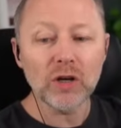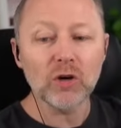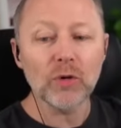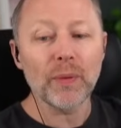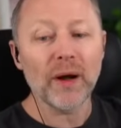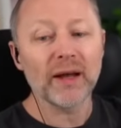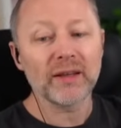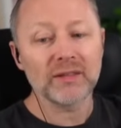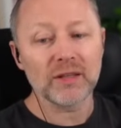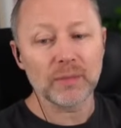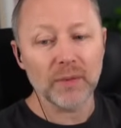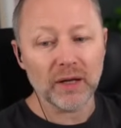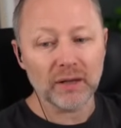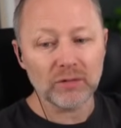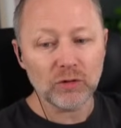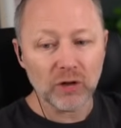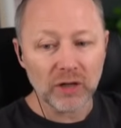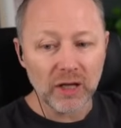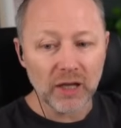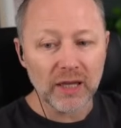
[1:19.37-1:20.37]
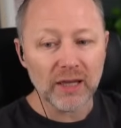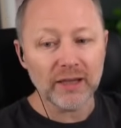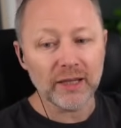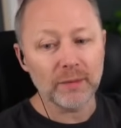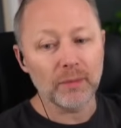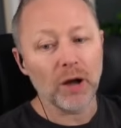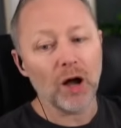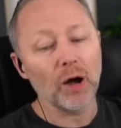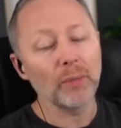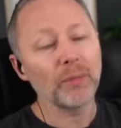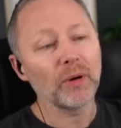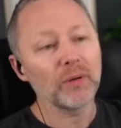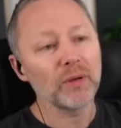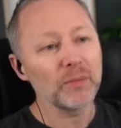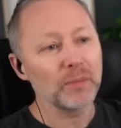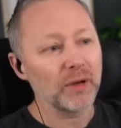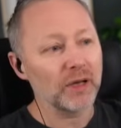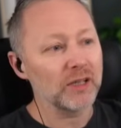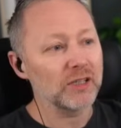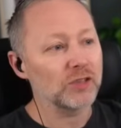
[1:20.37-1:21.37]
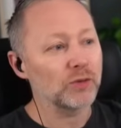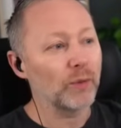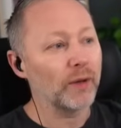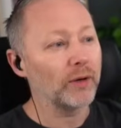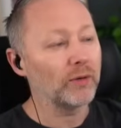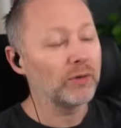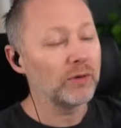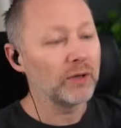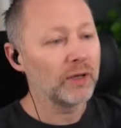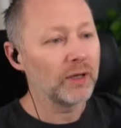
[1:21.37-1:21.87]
to heal him up a wee bit as well.